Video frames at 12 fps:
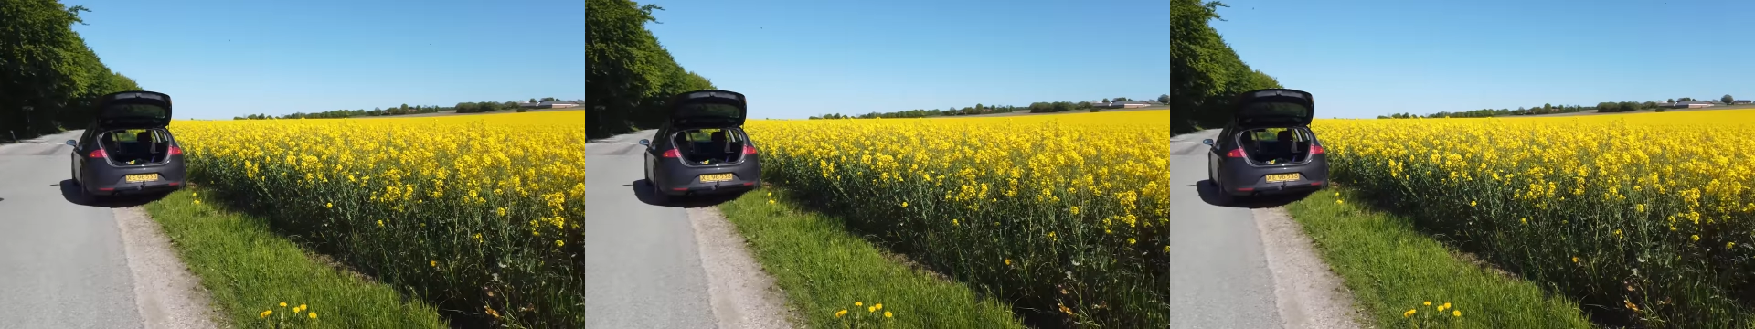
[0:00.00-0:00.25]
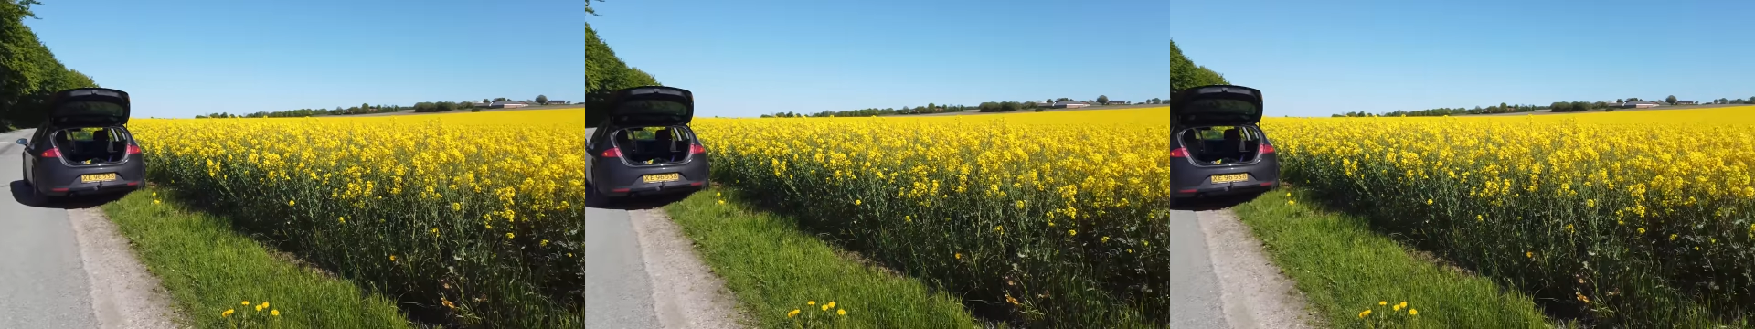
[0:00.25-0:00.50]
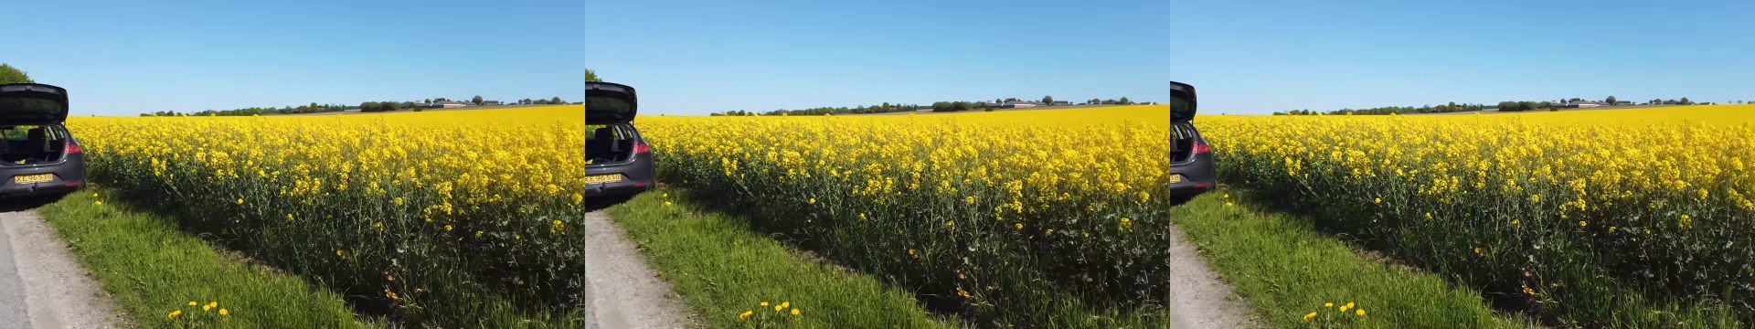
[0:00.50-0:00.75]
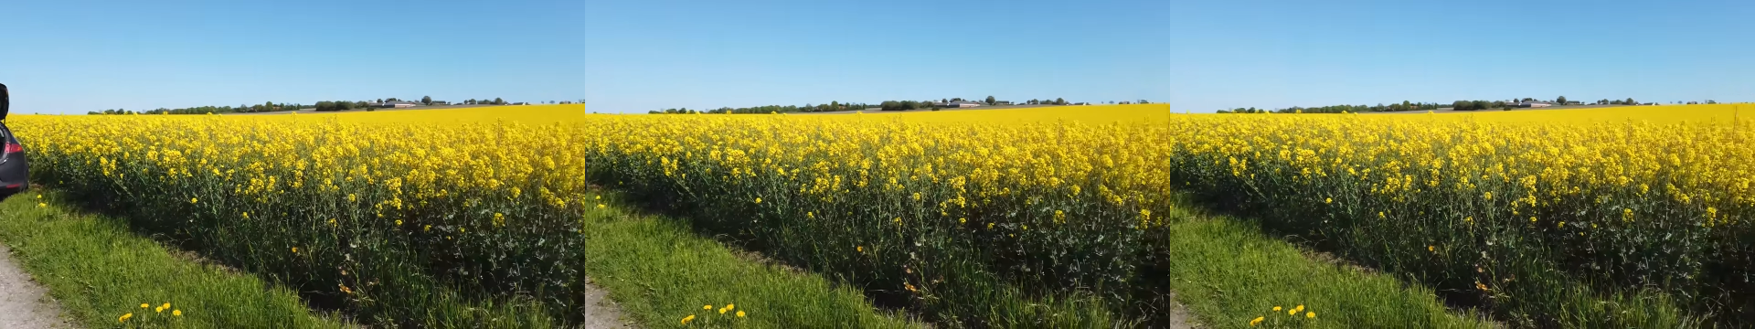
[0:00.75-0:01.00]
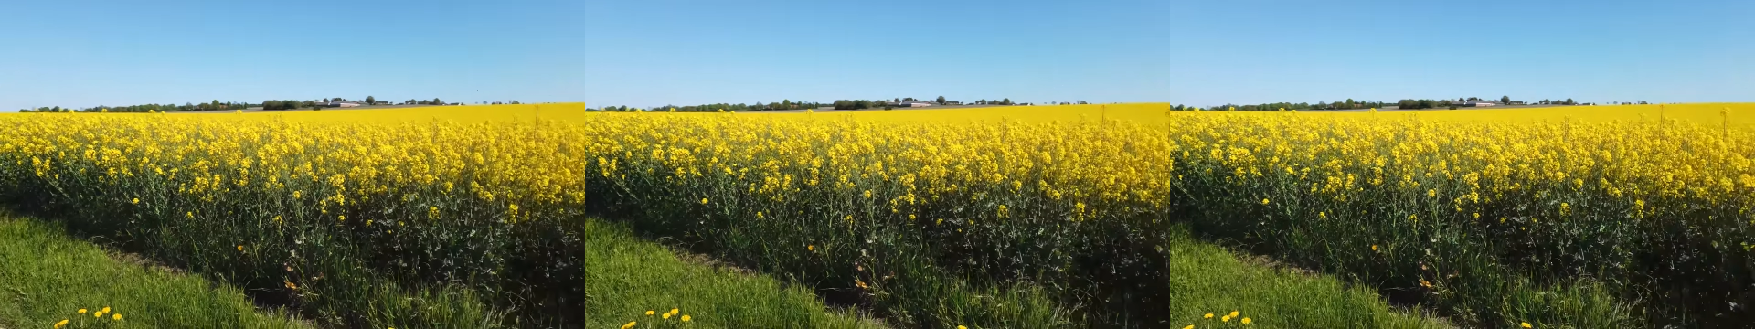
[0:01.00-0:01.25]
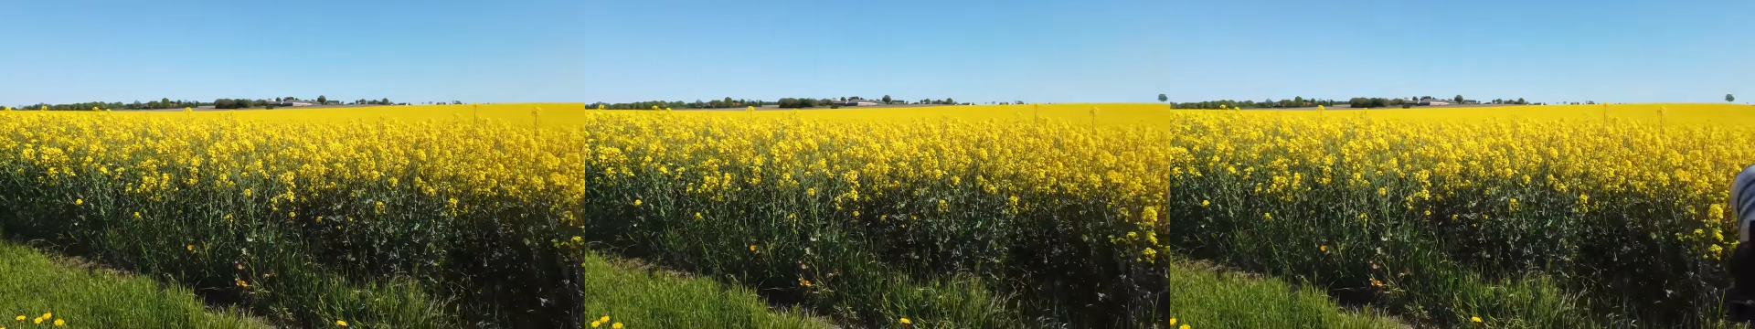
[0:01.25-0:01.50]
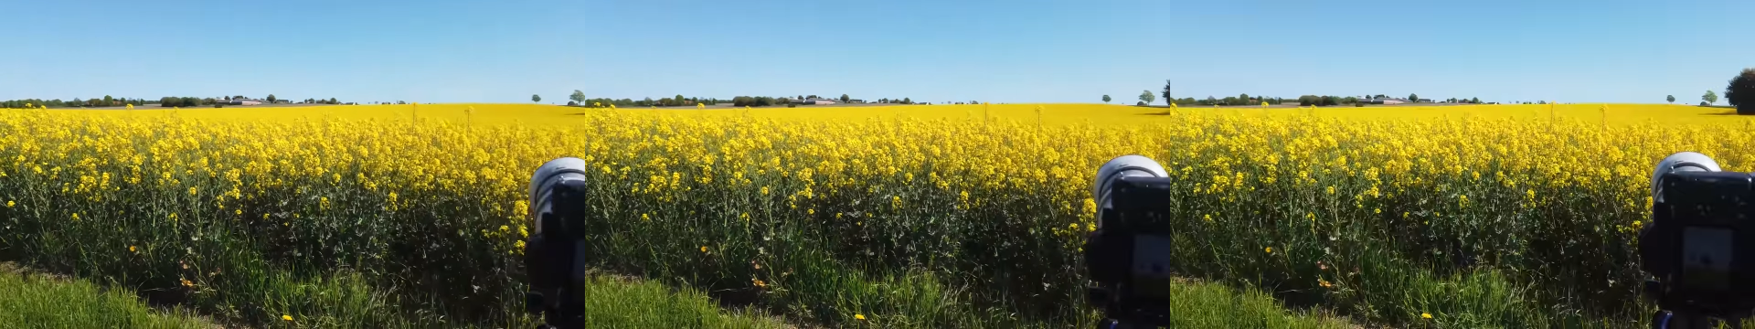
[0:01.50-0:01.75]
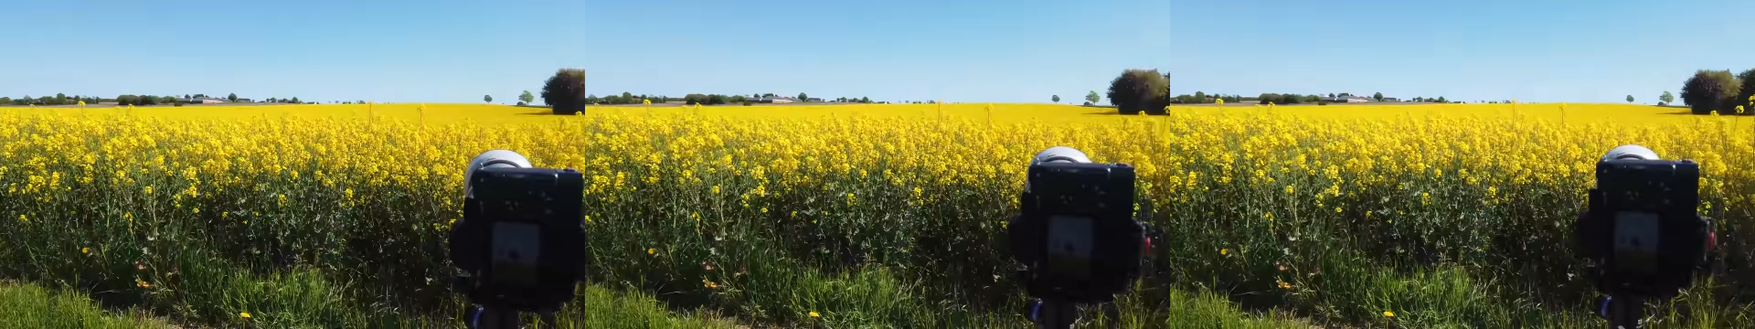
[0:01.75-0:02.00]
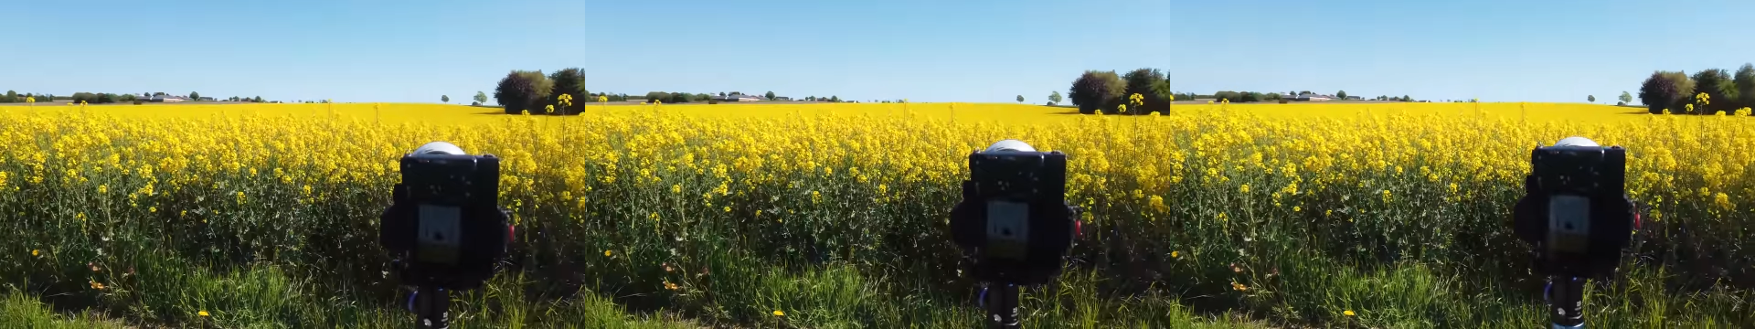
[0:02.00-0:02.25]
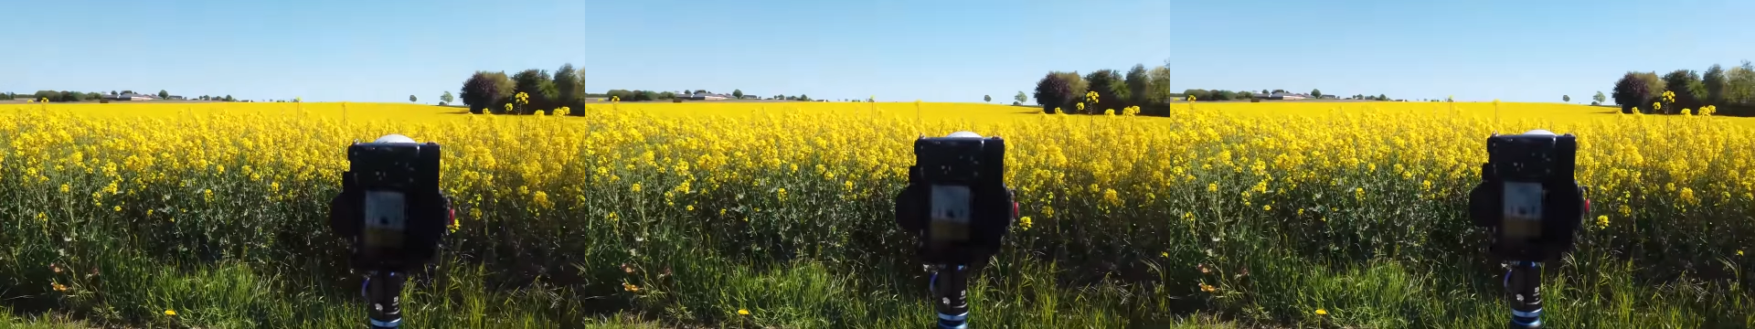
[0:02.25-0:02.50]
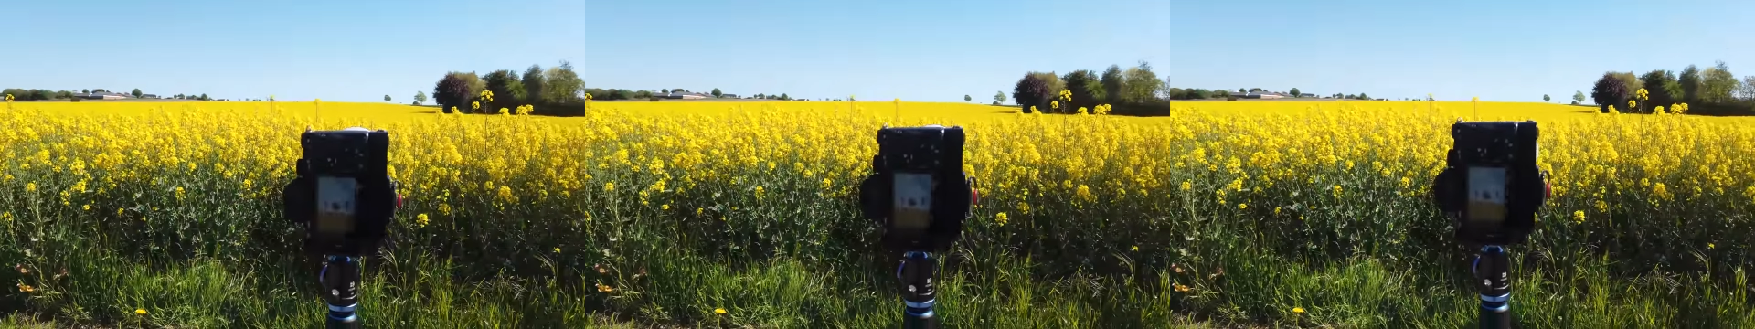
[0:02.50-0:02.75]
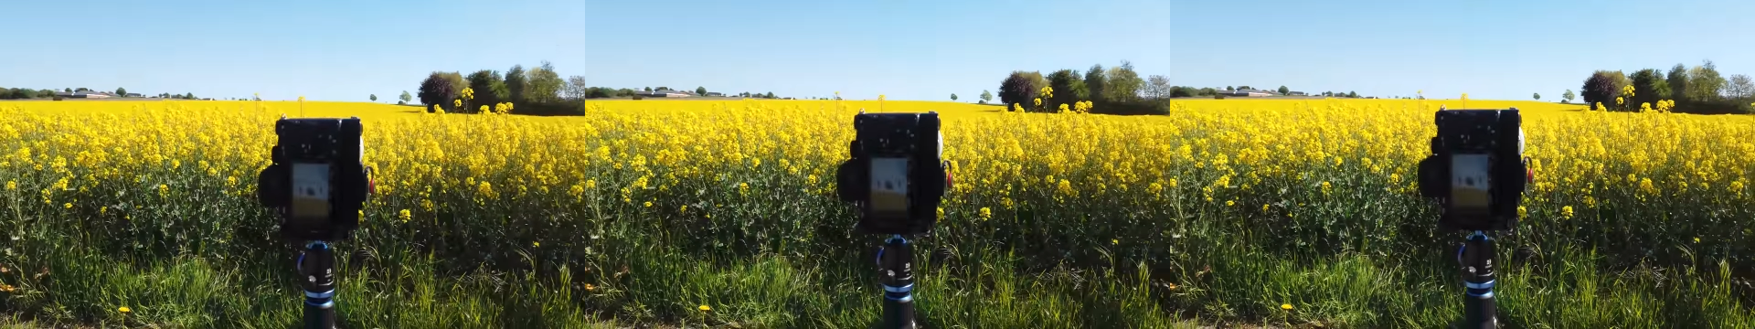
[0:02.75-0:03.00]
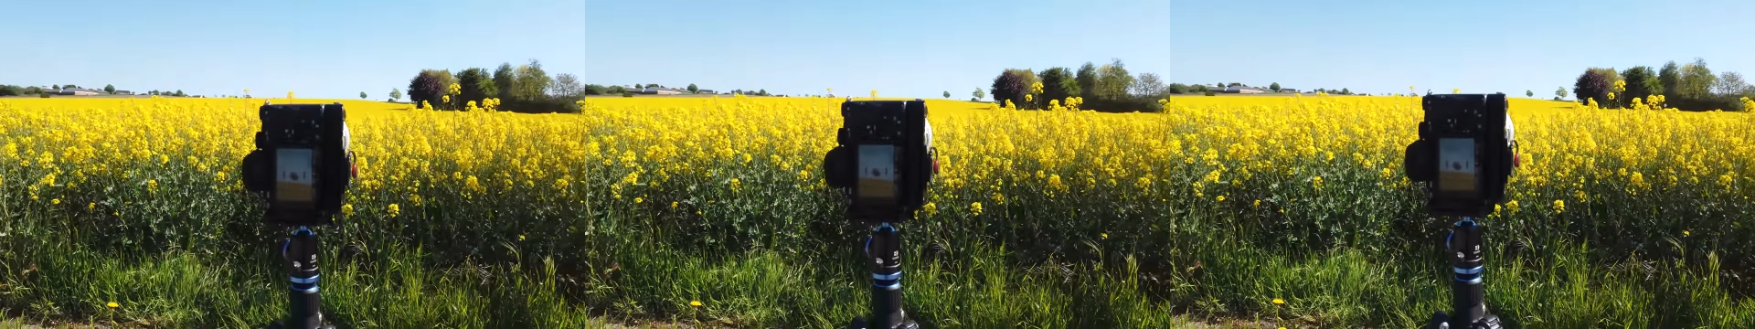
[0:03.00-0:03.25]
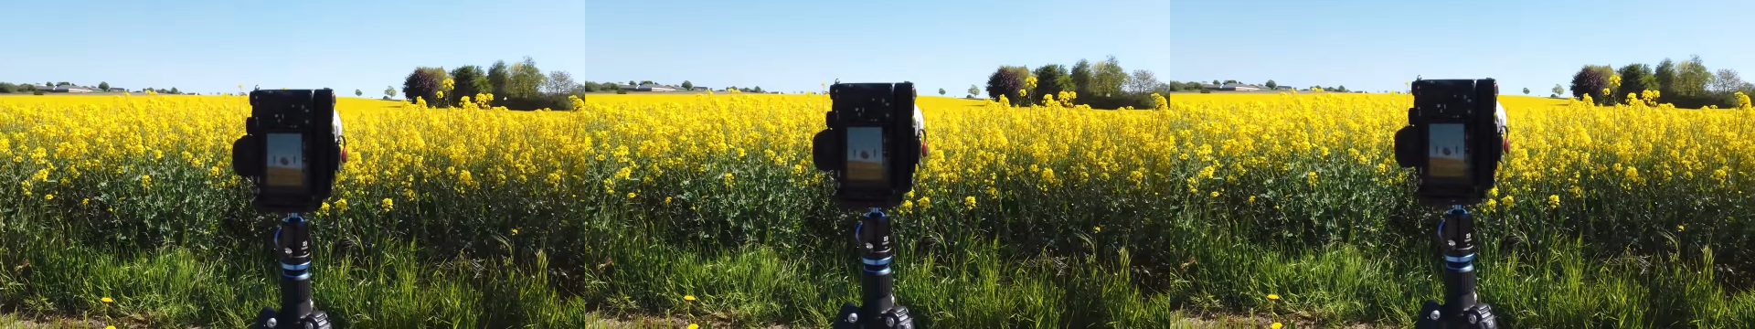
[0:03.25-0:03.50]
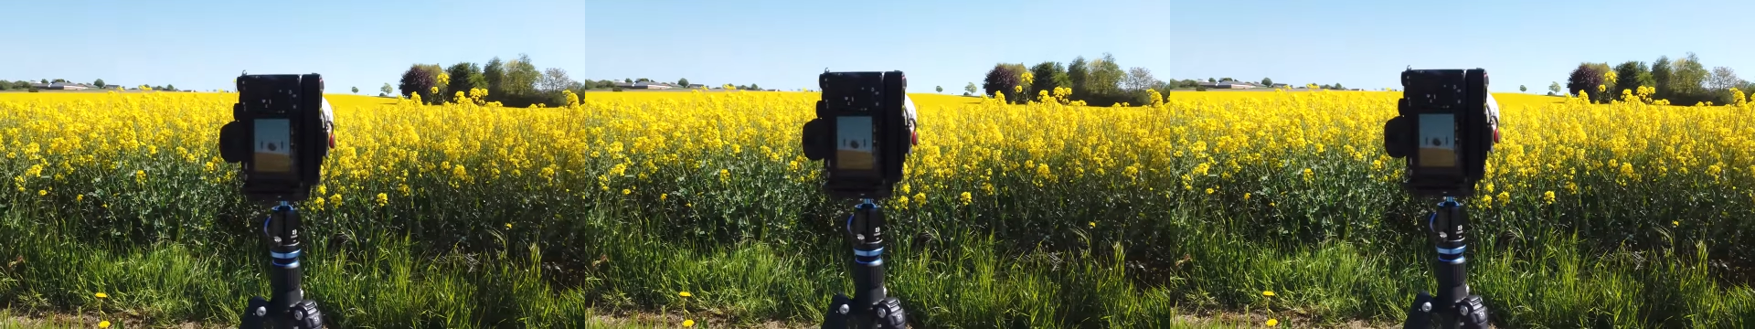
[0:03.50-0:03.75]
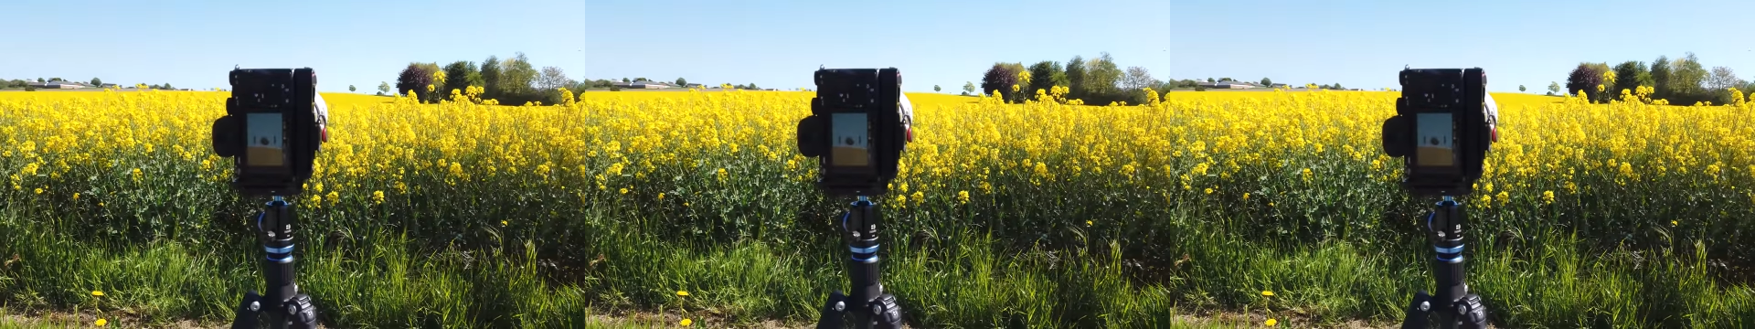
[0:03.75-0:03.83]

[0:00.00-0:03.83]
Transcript: [unreadable: no face in view]